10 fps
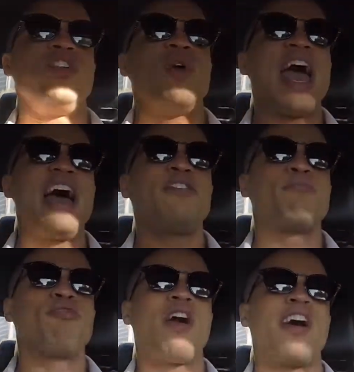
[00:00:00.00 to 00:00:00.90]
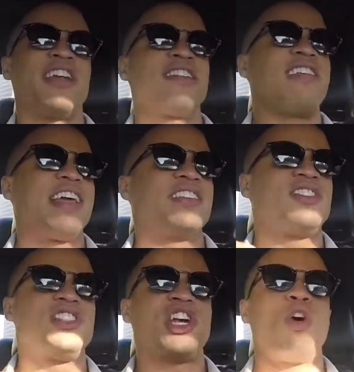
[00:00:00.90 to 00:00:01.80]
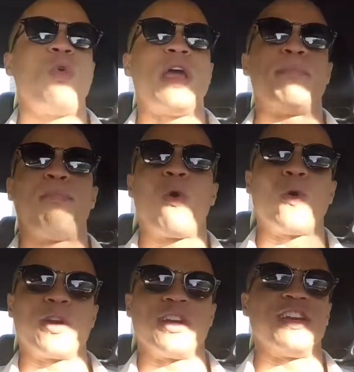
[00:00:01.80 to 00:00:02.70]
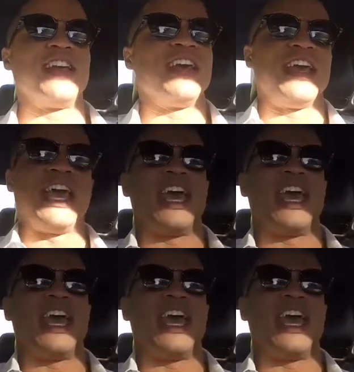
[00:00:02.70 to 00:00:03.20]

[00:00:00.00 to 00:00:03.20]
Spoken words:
you have a product that is so important